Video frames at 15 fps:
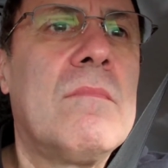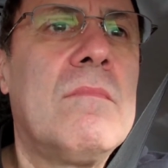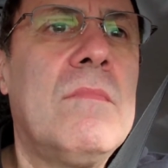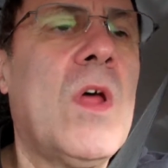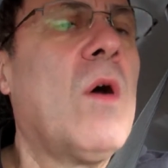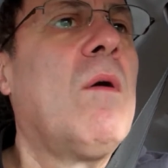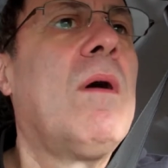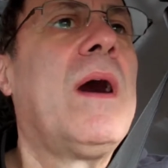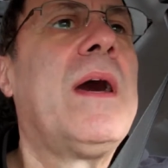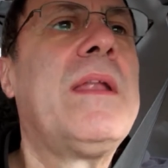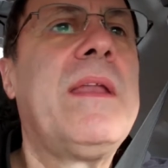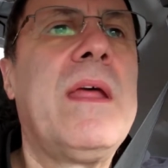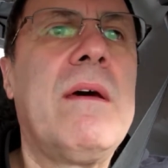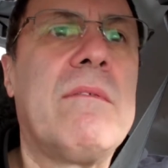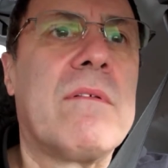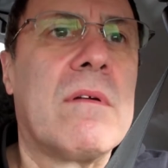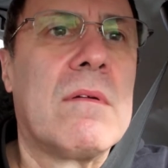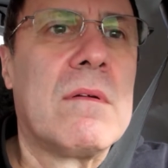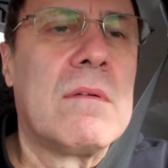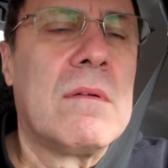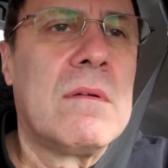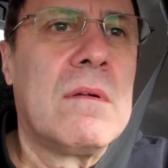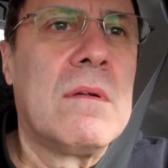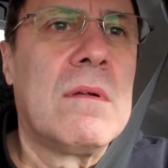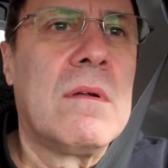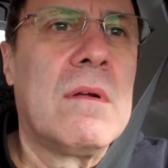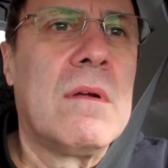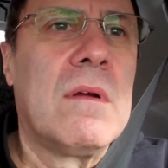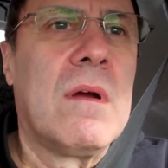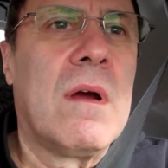No, I never
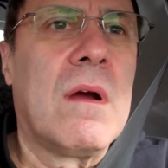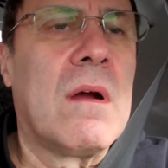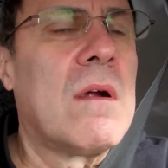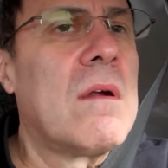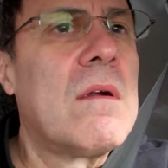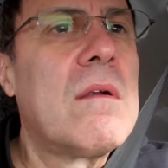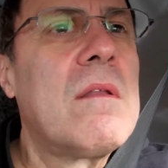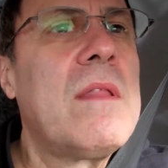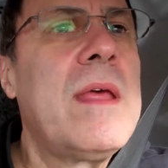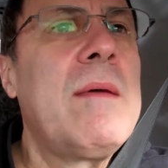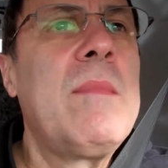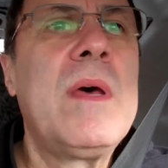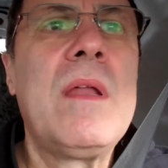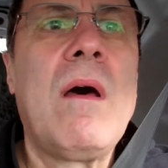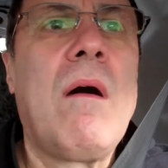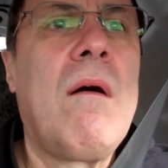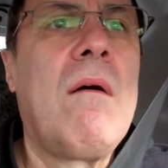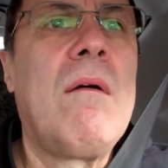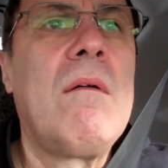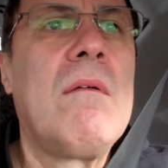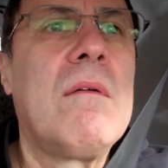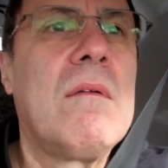heard them at all